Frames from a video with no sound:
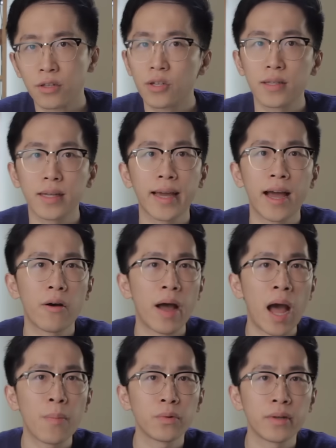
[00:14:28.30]
Just like how
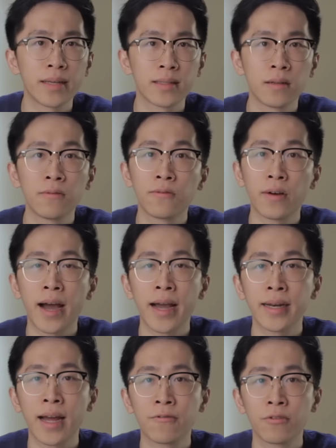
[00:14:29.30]
Apple has done
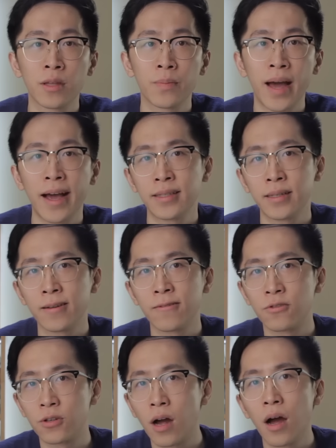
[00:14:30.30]
fine after the passing
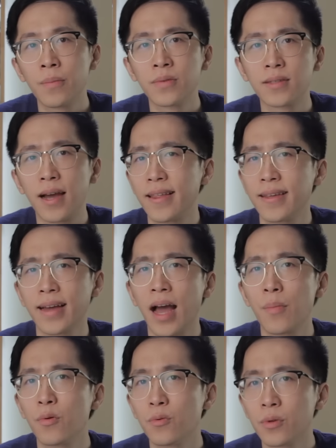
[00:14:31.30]
of Jobs, I think
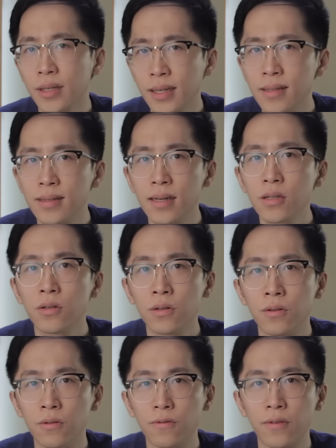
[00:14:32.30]
Apple will continue to
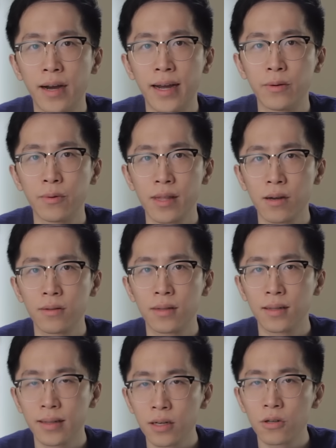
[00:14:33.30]
do fine without
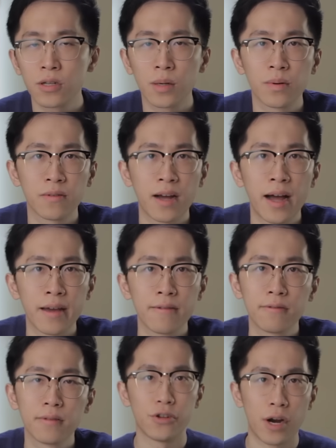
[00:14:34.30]
the leadership of
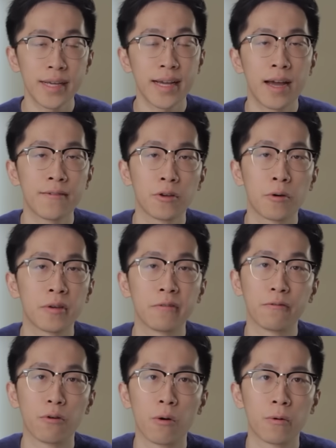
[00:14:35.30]
Ive. Jony Ive going
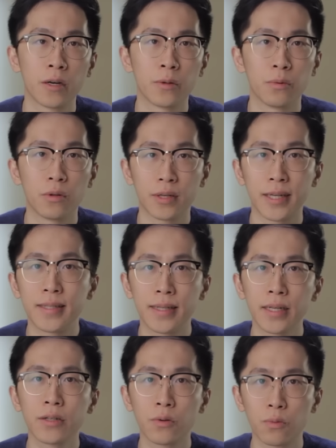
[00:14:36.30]
forward will
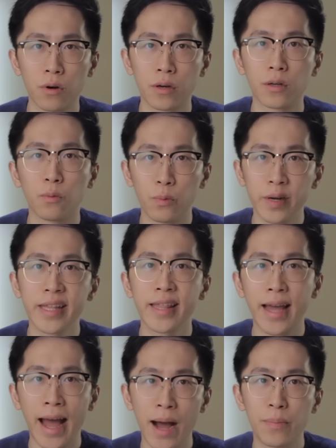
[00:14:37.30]
continue to work
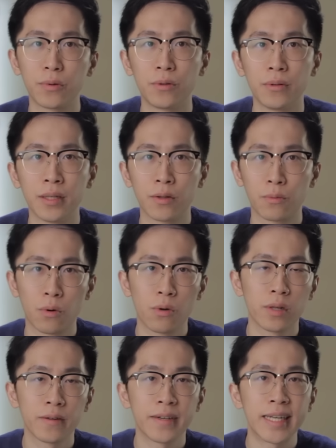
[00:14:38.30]
with Apple in the
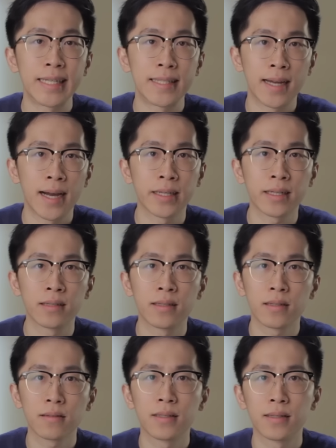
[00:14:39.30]
role of a design
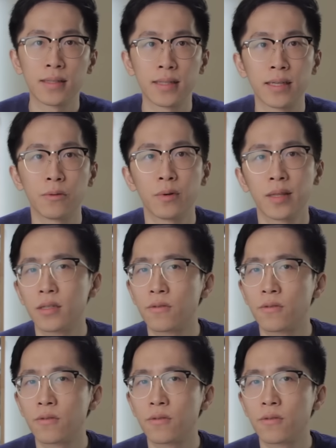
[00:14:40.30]
consultancy with his